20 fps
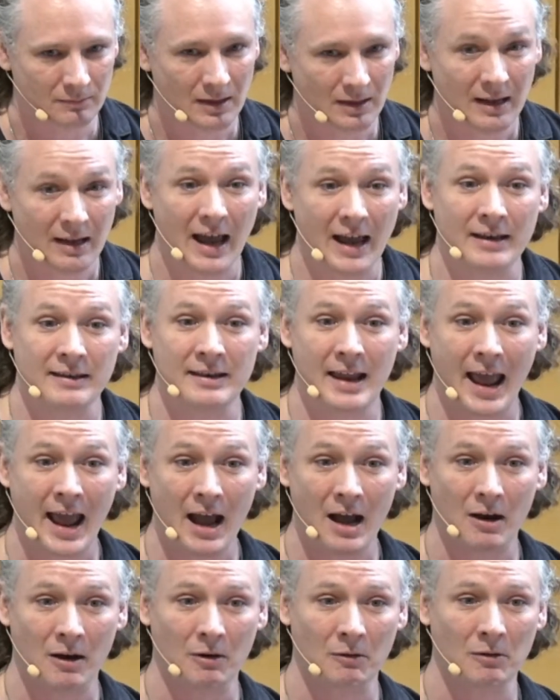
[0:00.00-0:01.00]
And
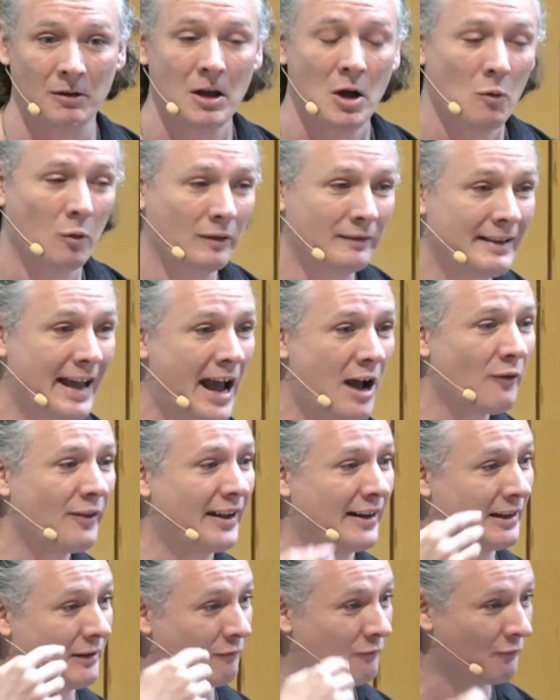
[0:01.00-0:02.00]
now
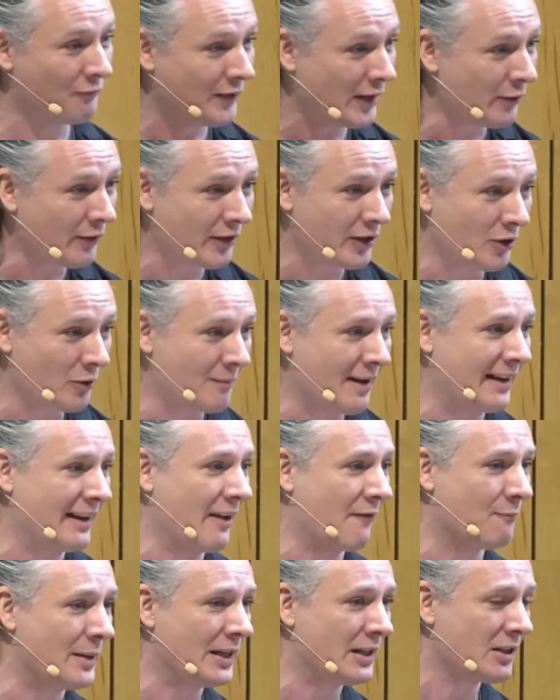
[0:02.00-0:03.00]
that inferior men
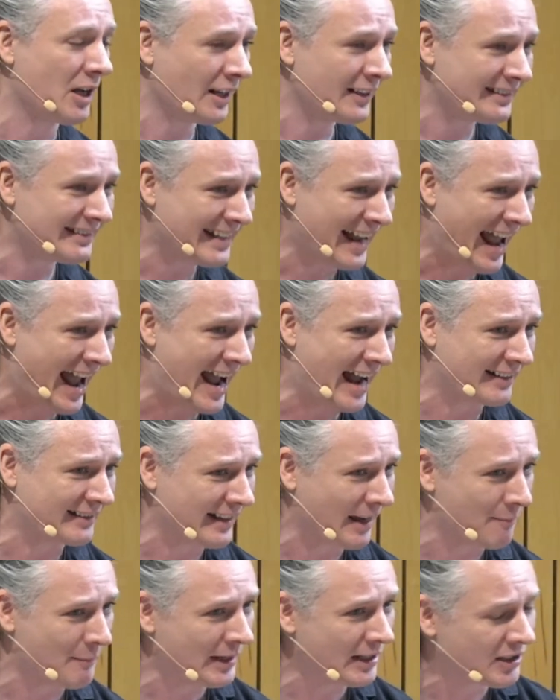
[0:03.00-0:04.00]
have begun to act
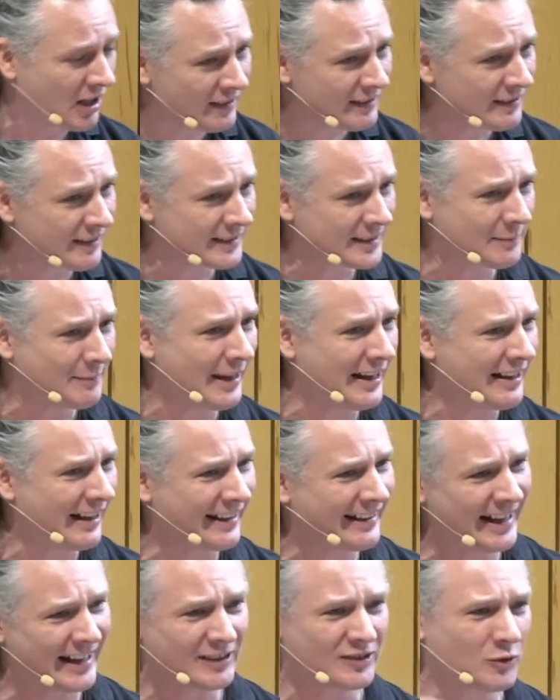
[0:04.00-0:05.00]
and begun to speak
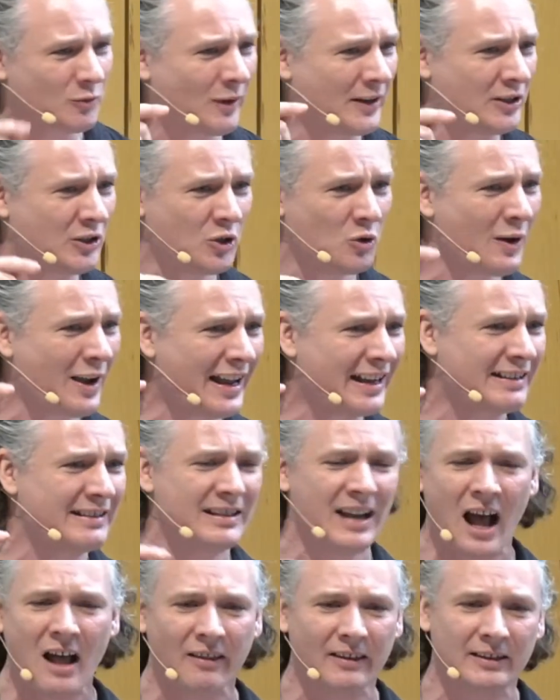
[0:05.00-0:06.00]
against what you
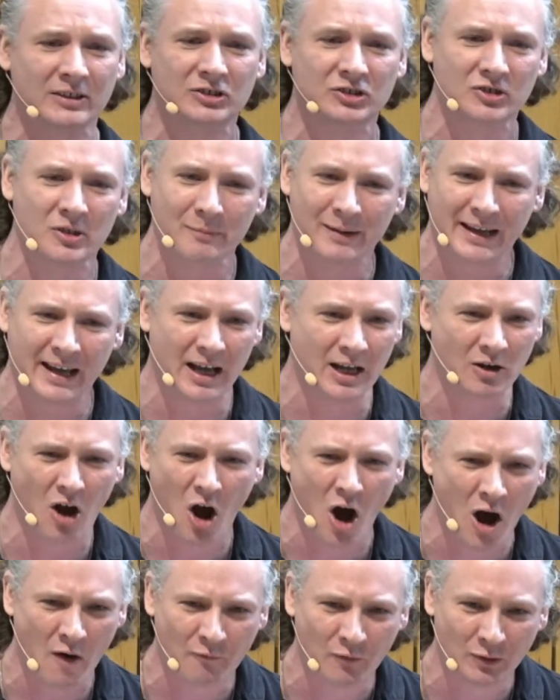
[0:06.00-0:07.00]
acknowledge to be an
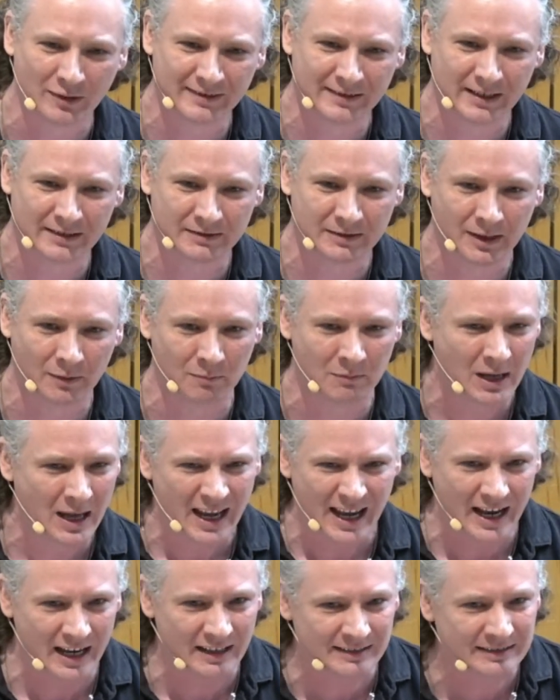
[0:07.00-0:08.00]
awful system,
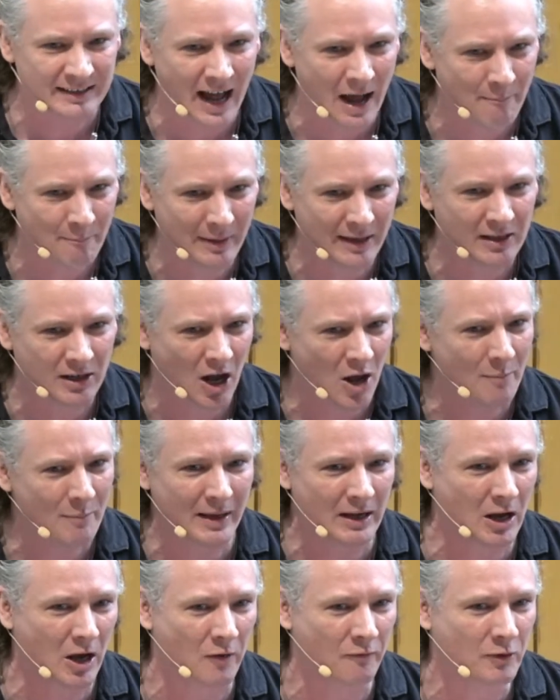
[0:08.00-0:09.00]
it is not
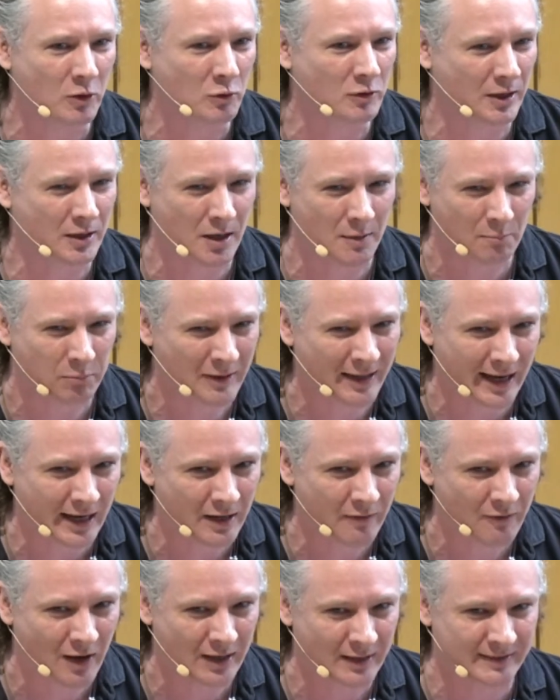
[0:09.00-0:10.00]
becoming of you to complain
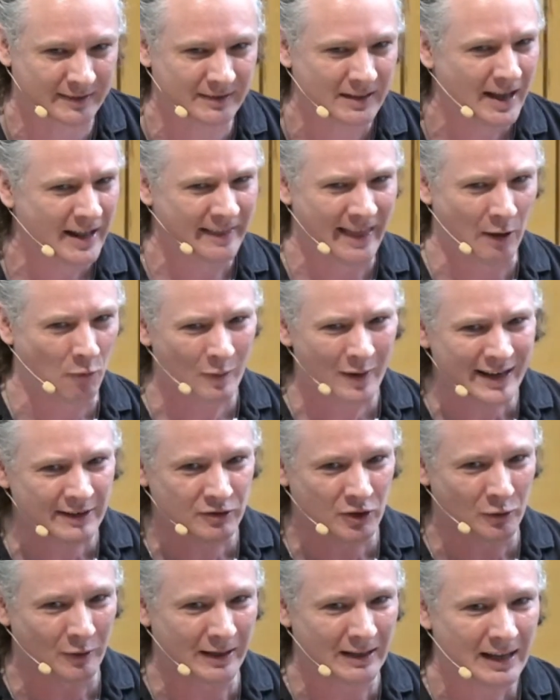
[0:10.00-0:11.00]
of us that we
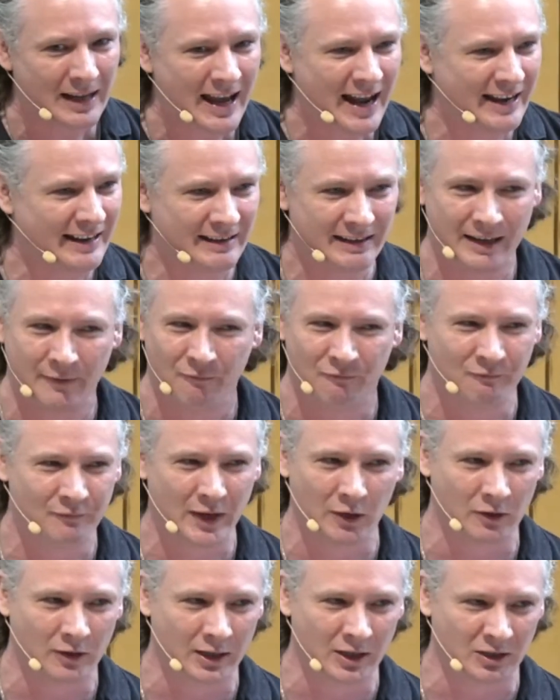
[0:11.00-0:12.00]
do it in an
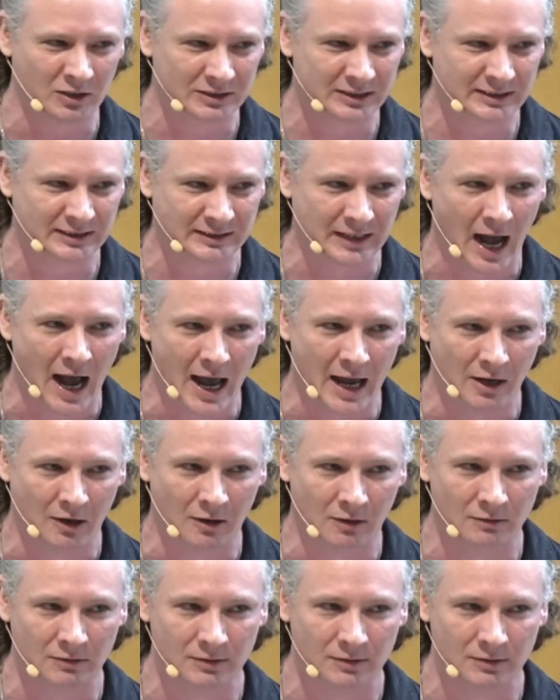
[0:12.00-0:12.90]
inferior style."